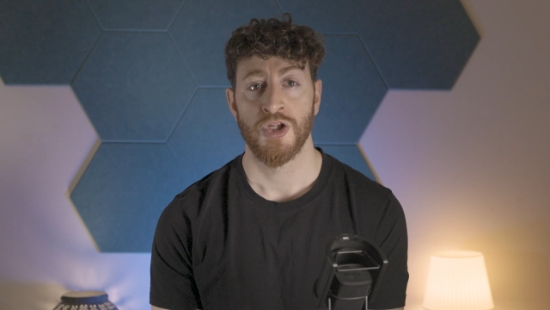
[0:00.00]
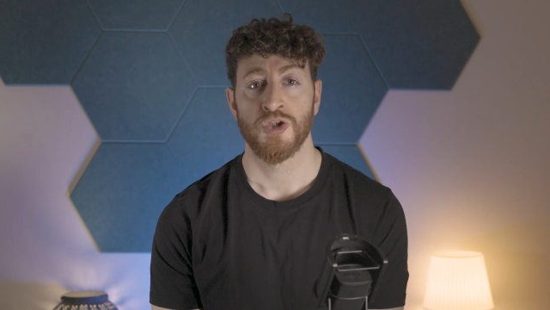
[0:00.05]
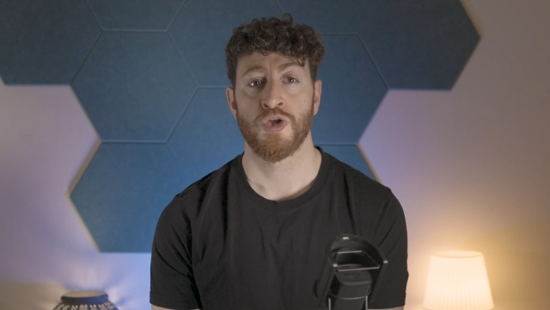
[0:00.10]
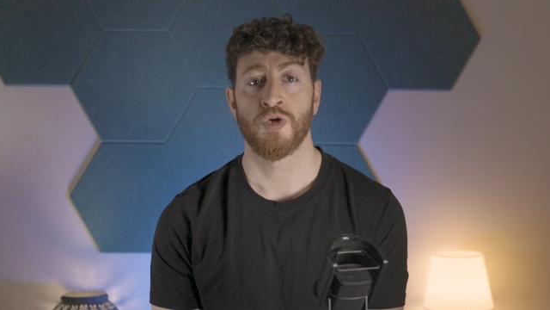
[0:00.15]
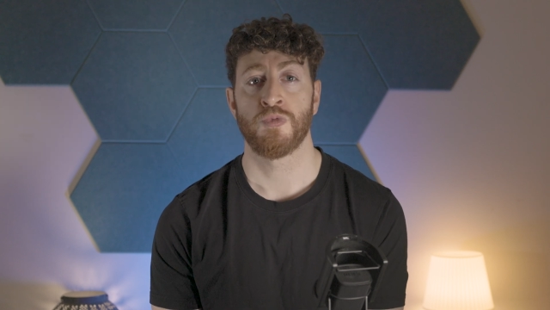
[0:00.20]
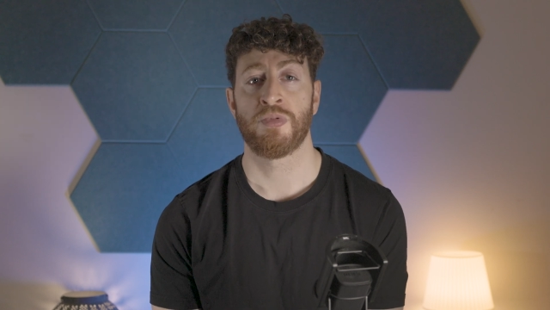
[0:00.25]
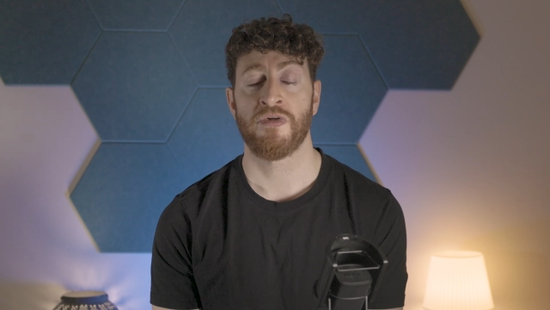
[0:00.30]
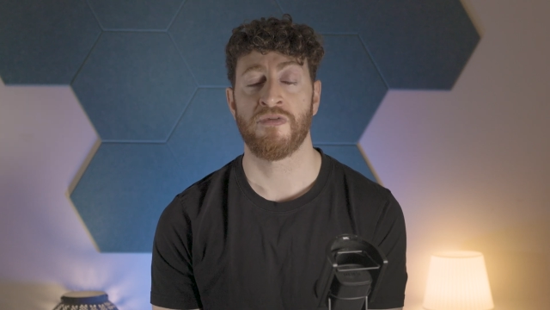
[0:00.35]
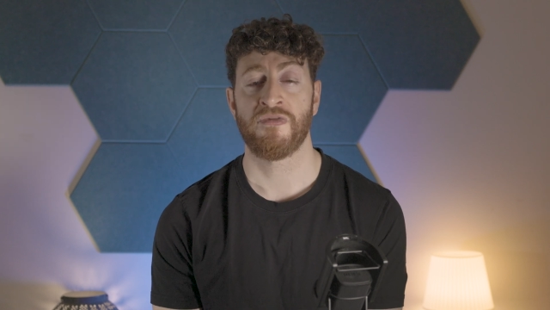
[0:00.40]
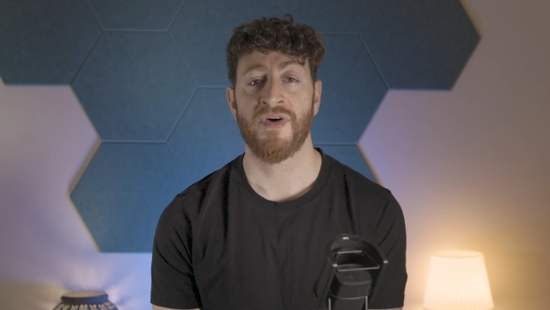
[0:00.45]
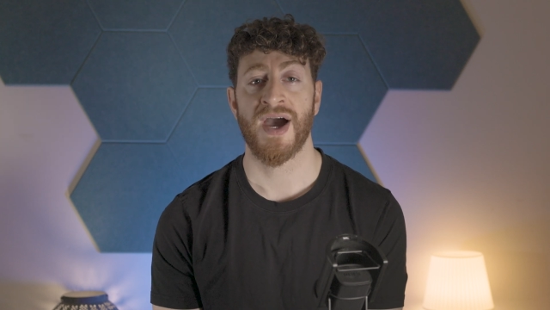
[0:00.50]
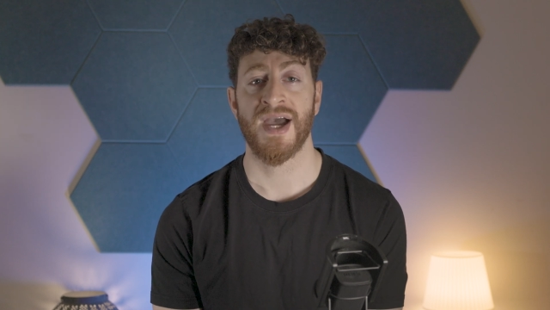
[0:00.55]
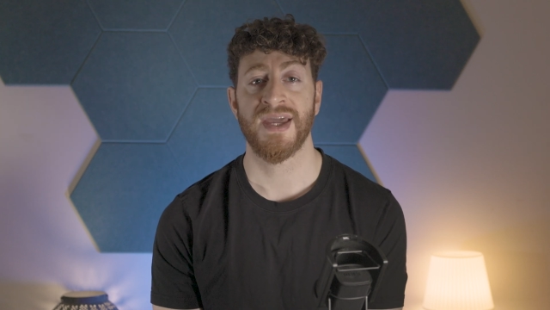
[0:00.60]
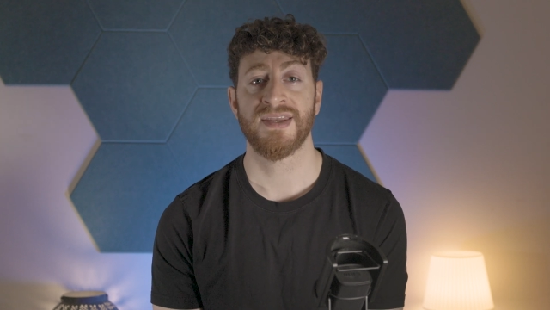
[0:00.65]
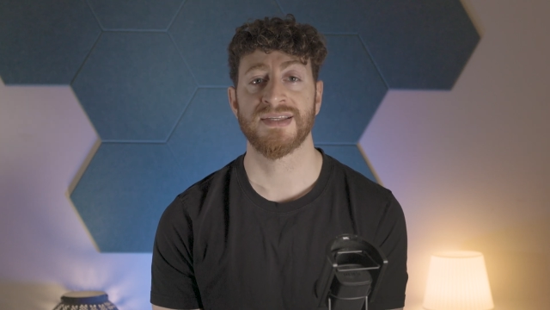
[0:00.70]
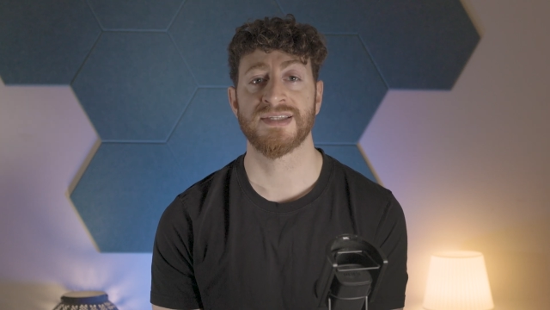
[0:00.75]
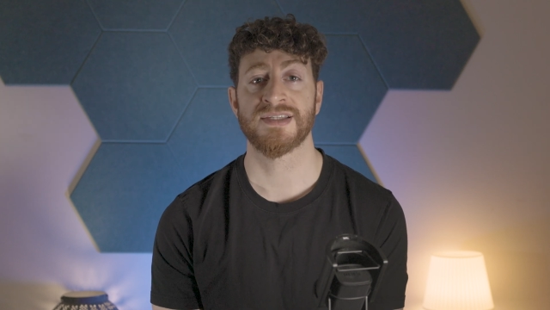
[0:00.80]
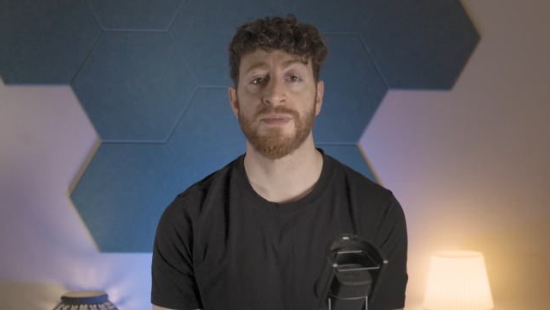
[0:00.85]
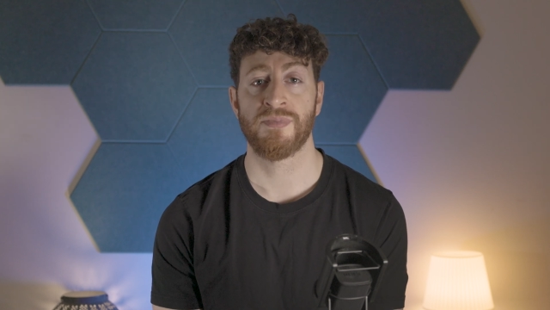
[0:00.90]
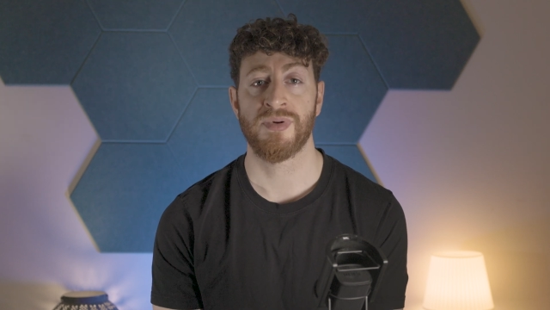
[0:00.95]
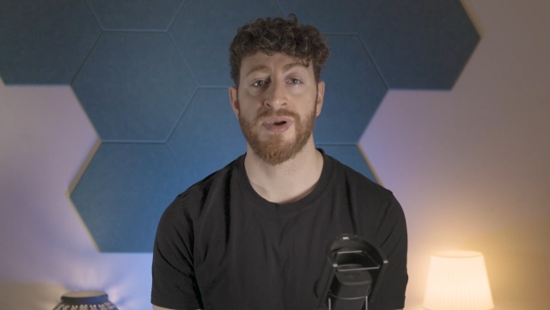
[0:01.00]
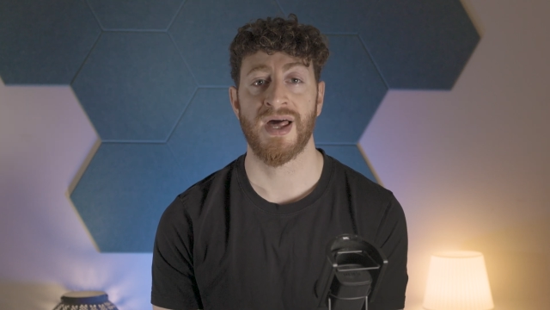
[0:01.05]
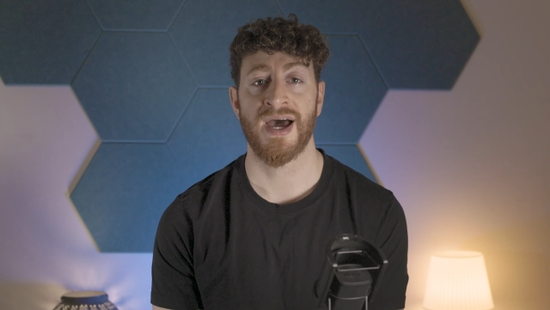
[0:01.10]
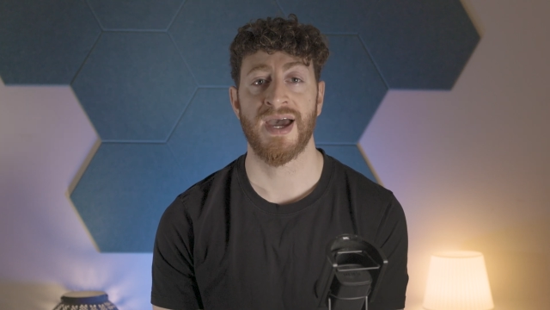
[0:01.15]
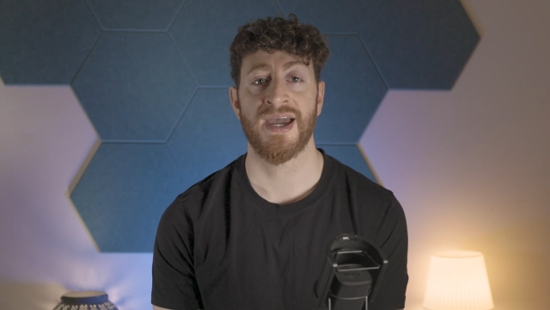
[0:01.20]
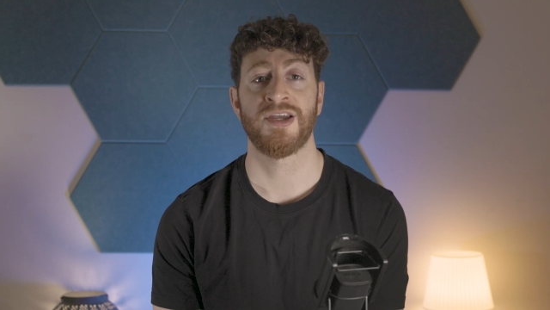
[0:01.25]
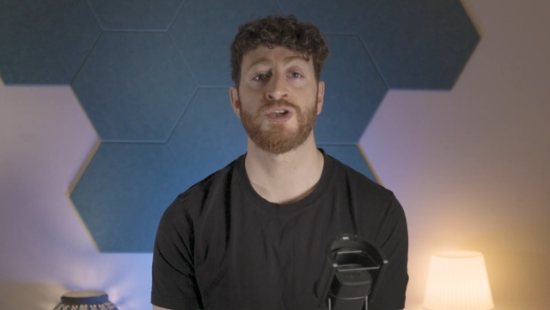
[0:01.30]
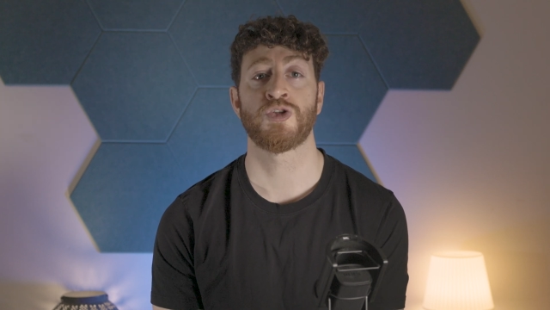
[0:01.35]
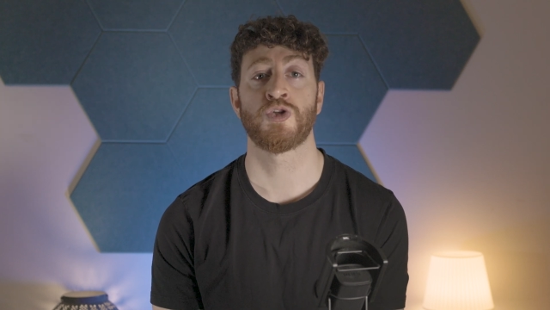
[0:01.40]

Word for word: to provide a supply